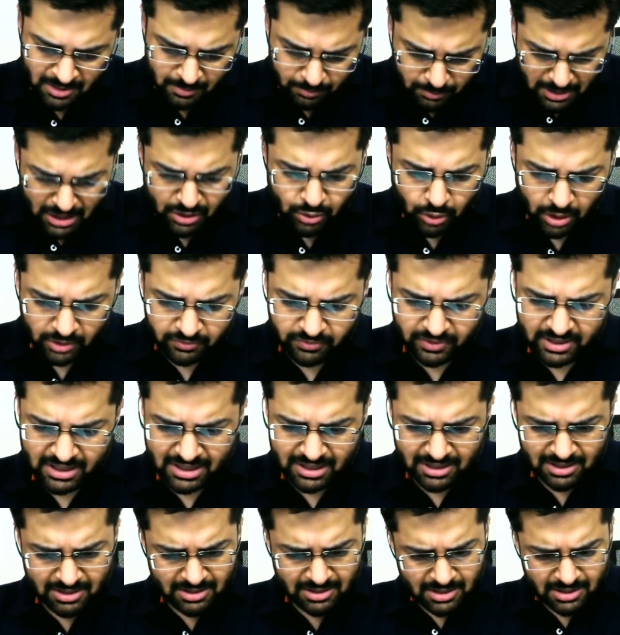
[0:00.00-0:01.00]
Be
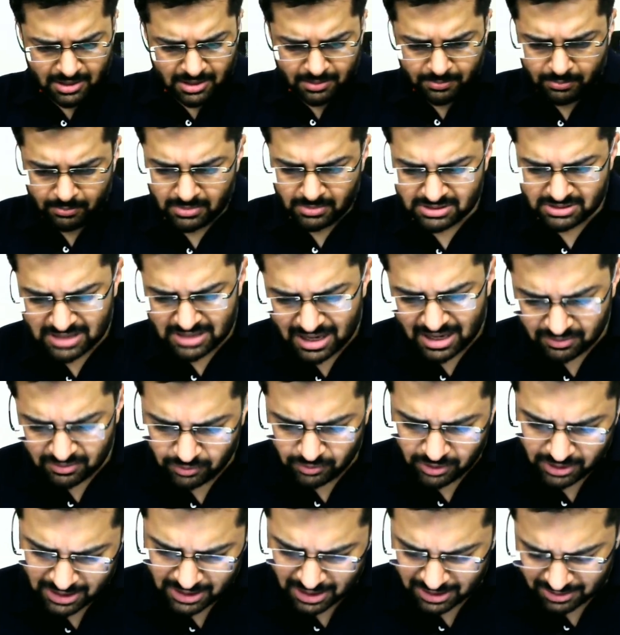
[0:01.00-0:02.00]
confident. Uh, start
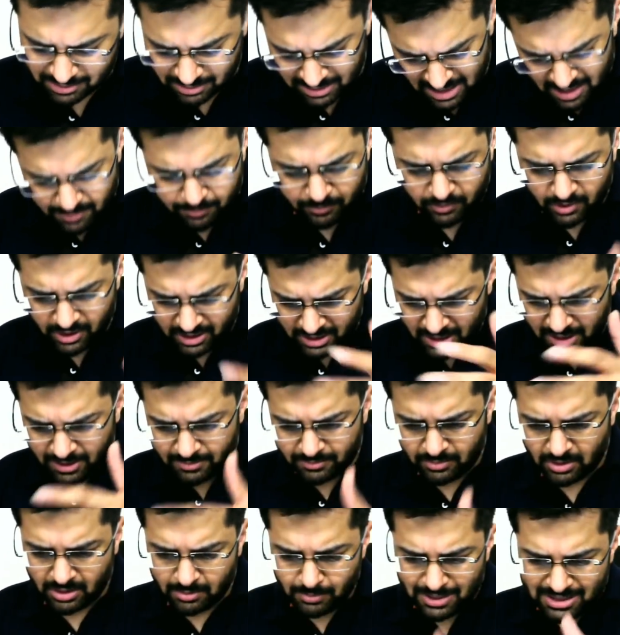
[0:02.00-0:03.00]
working. Keep working.
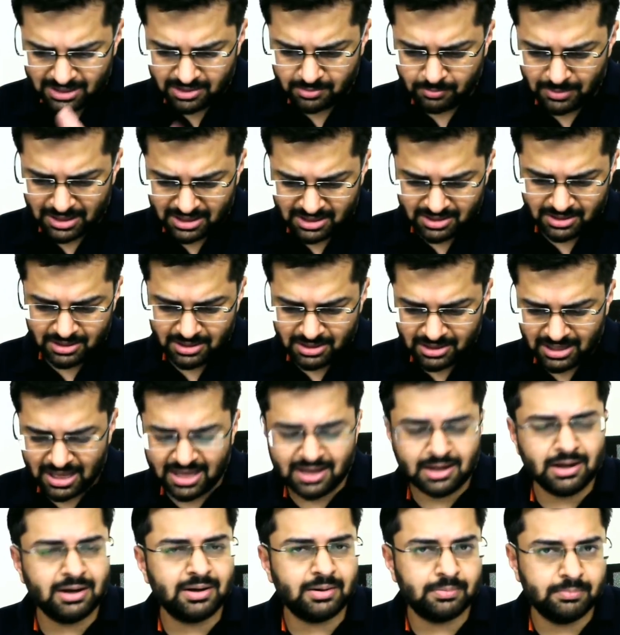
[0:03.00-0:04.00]
But but
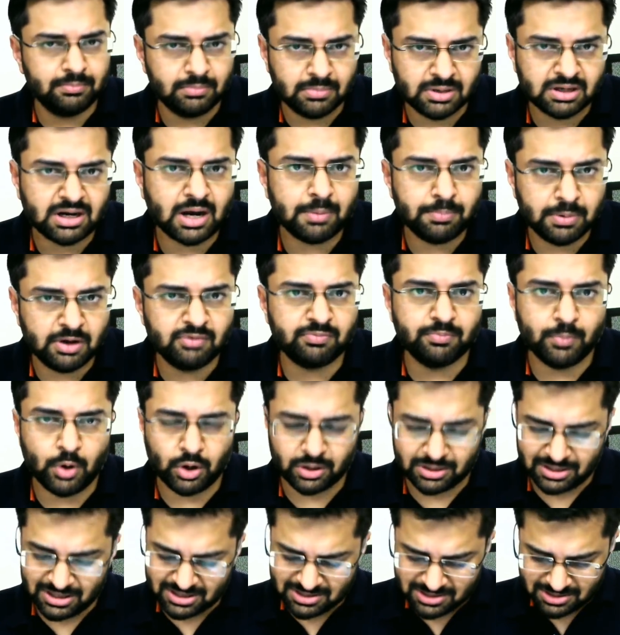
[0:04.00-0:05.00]
take a couple of
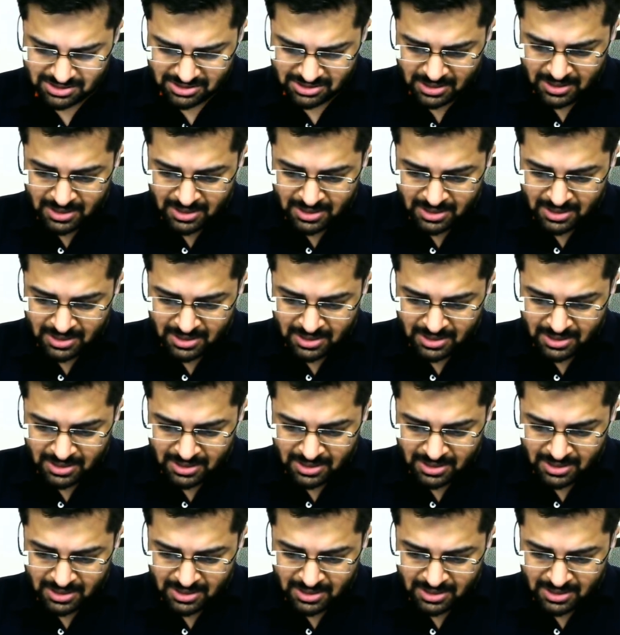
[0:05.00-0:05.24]
mock tests.